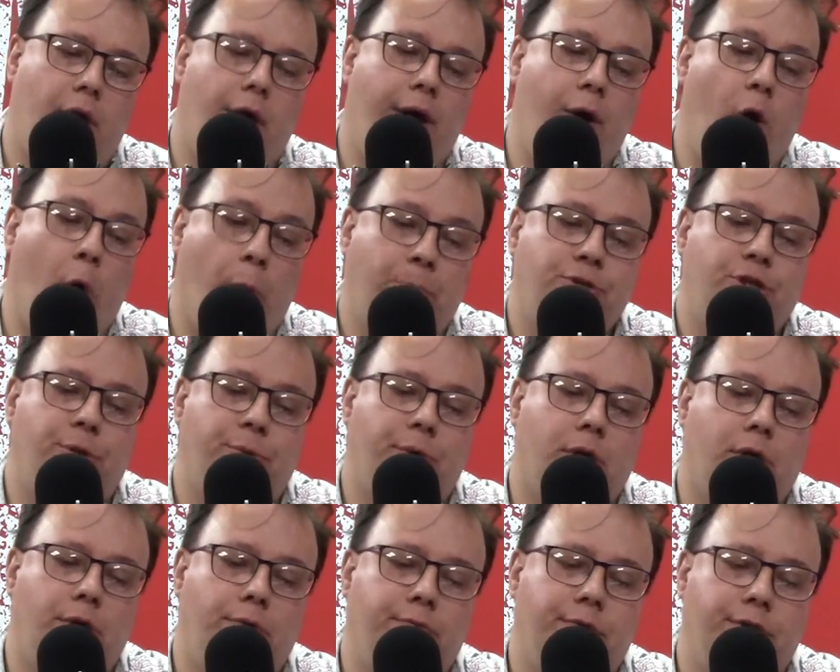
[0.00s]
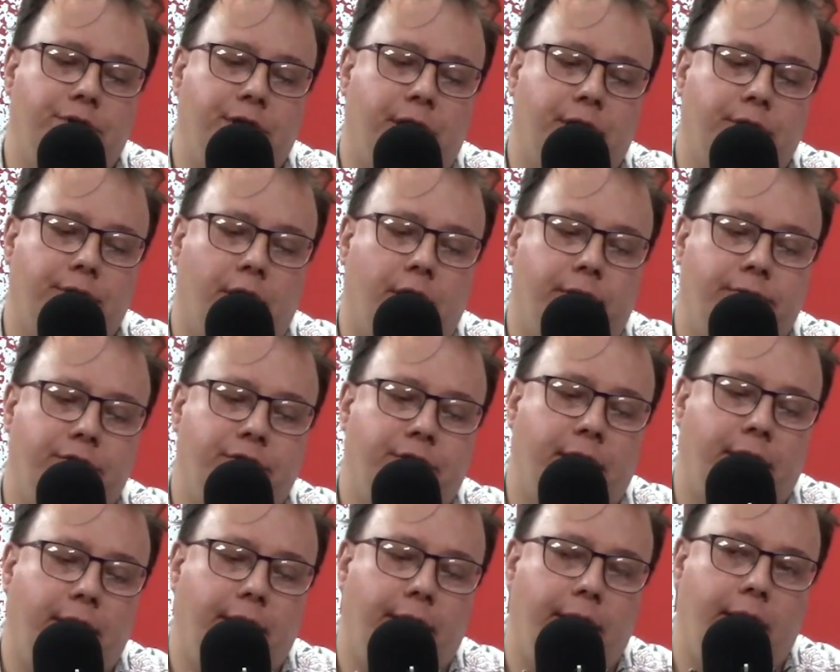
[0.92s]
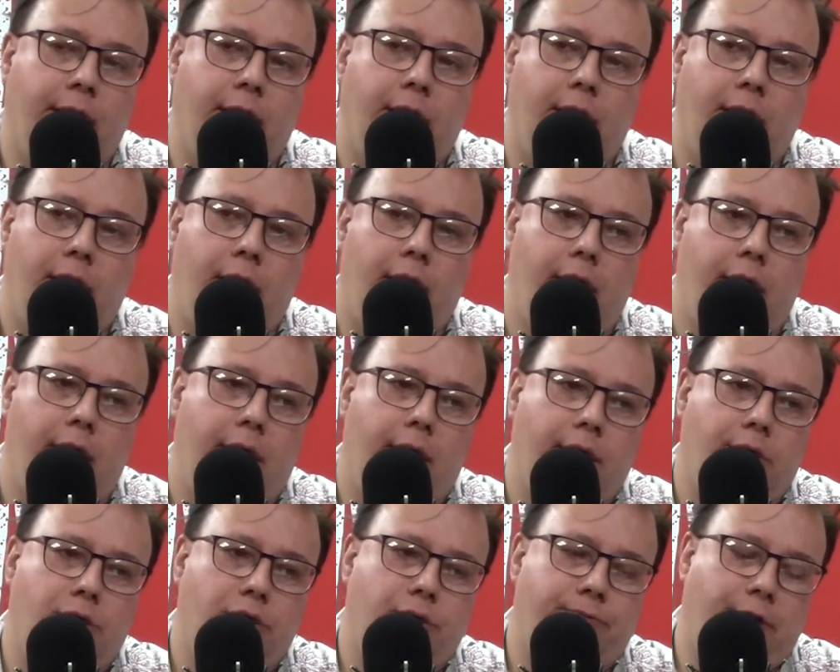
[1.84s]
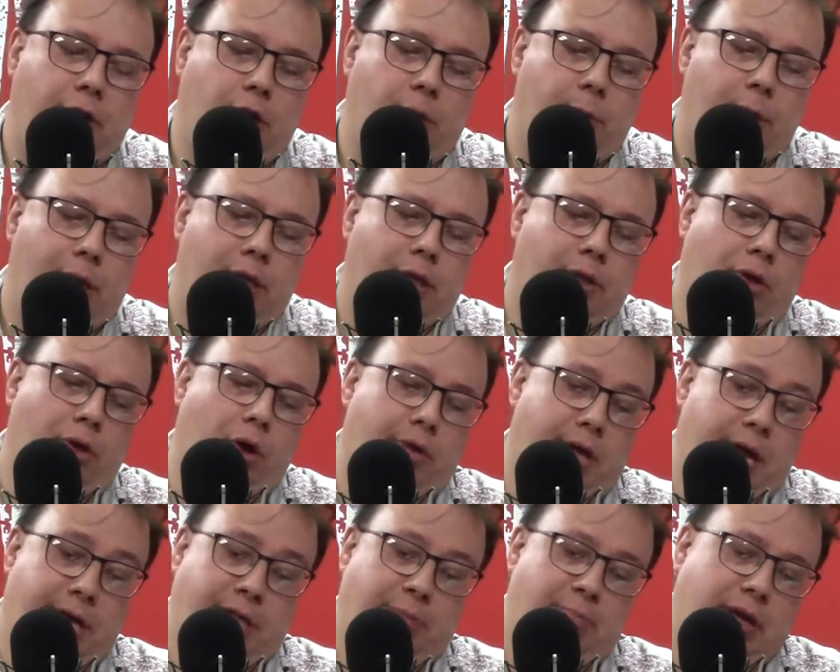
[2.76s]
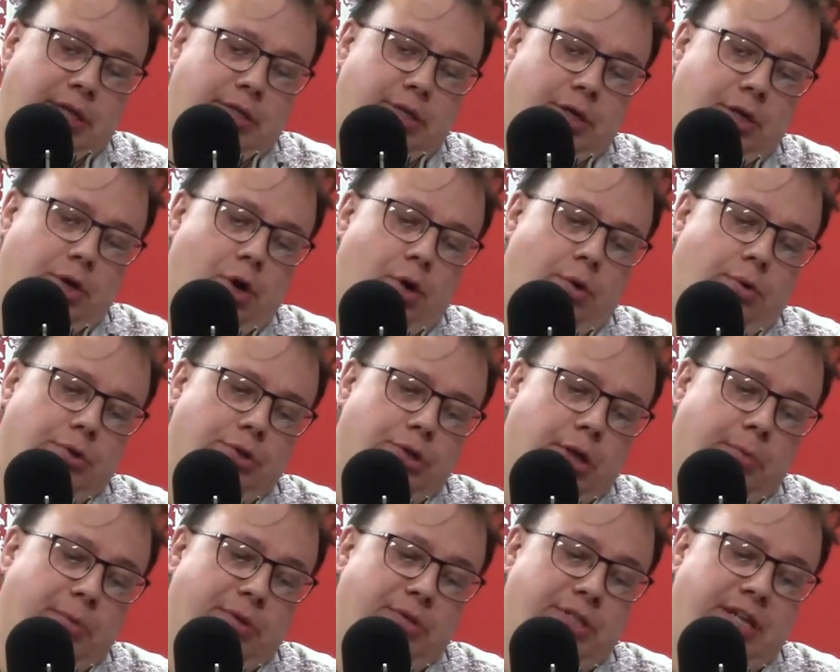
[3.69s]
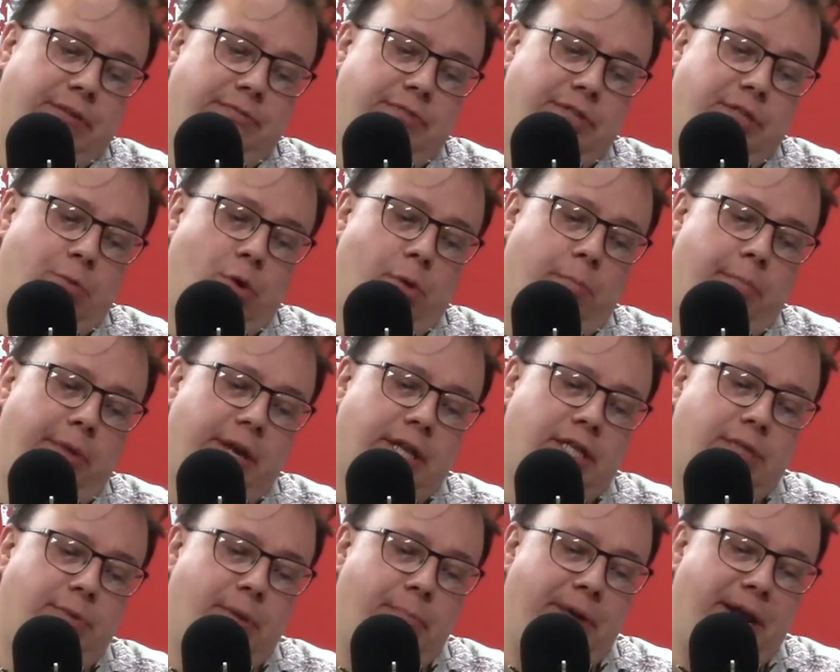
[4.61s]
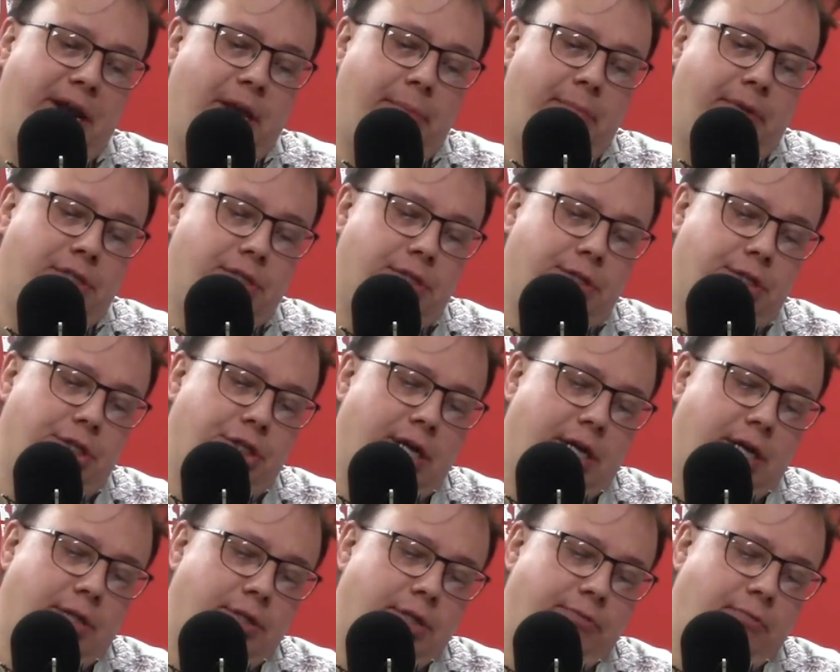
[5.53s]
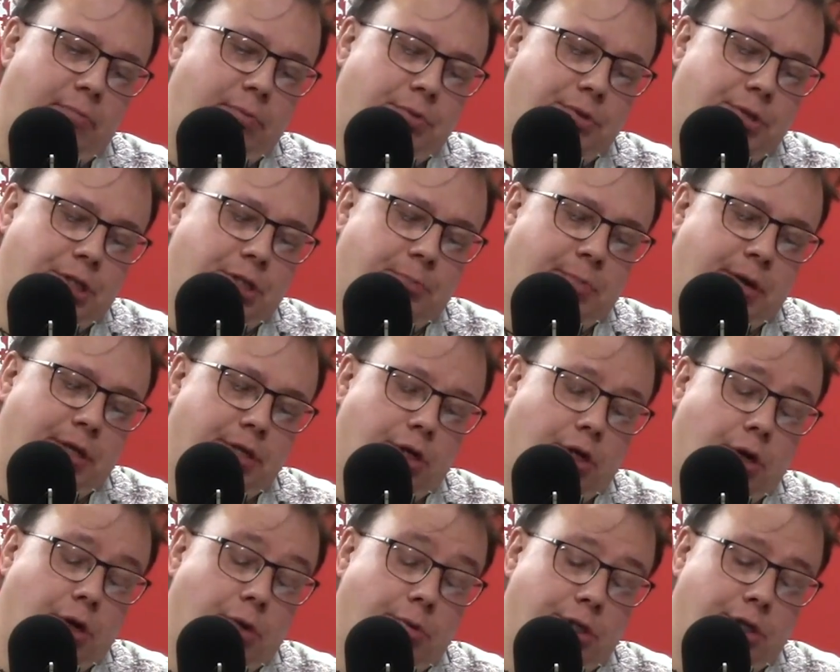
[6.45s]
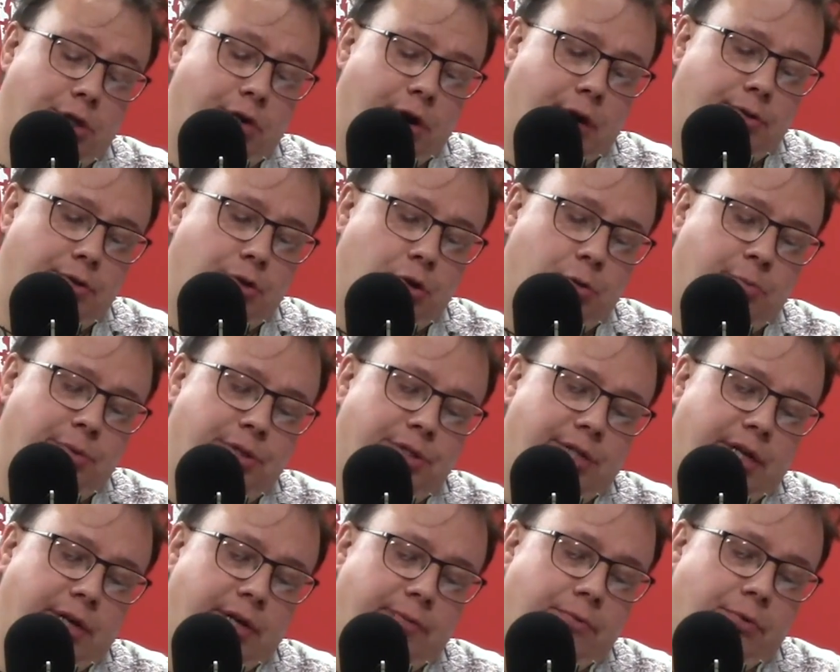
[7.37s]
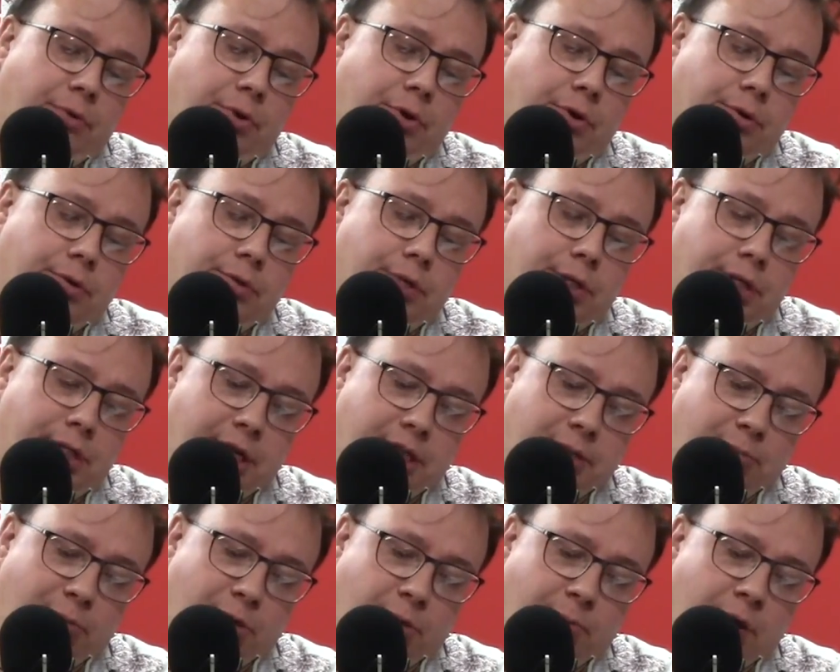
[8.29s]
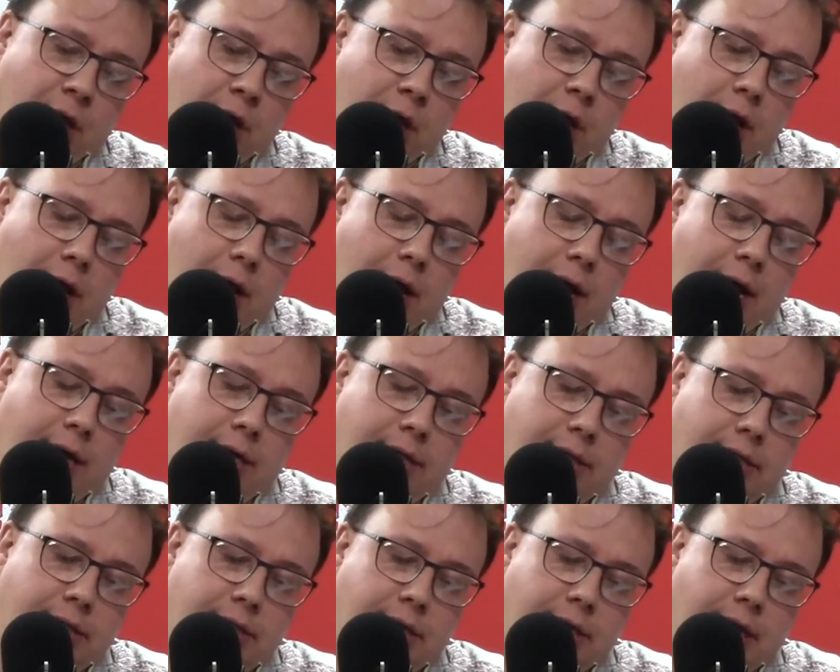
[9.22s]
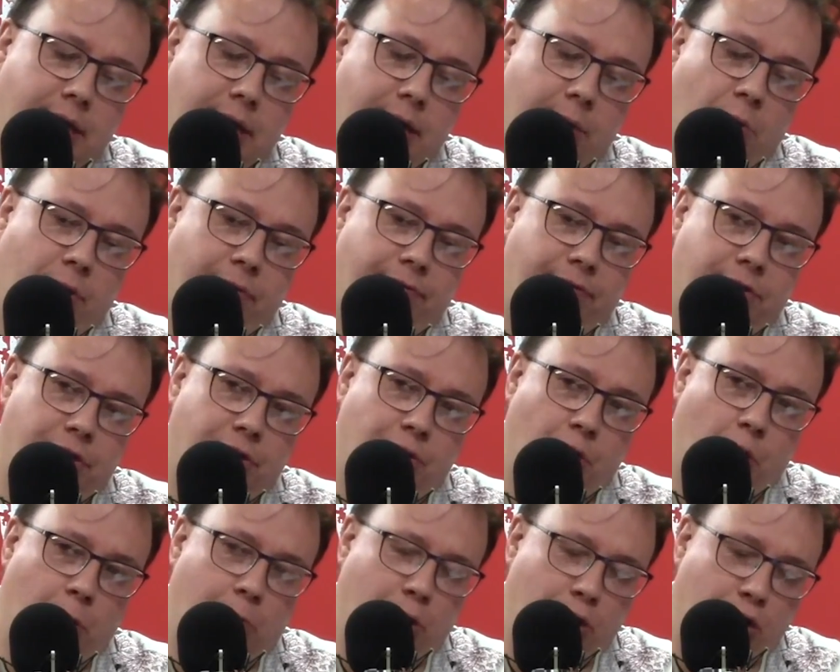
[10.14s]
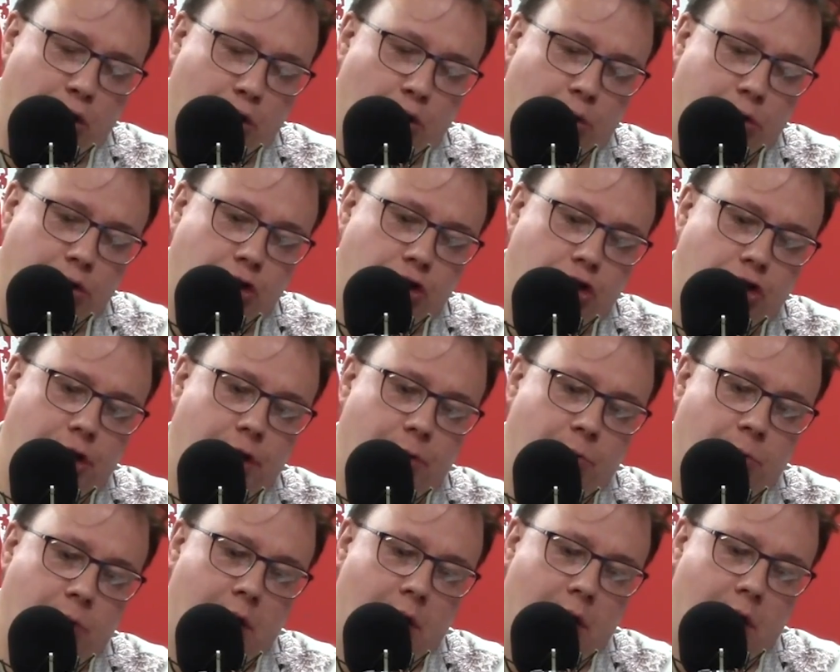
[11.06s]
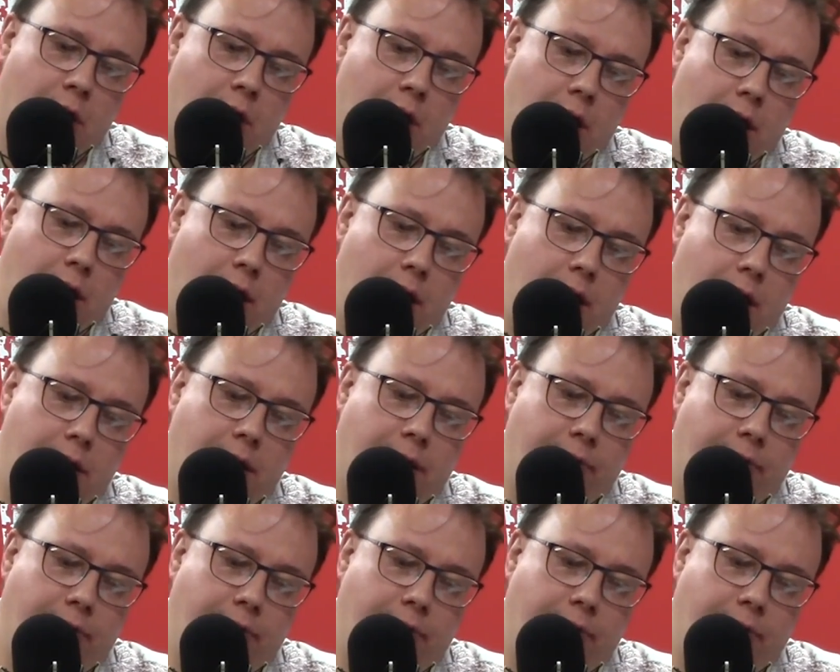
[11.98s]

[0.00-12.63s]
Up to and including the second half and second gear. Just very quickly on the expected goals, on about 71 minutes when Mane misses the chance, Liverpool's expected goals is around 2.84 according to StatsBomb, and Watford's is 0.02.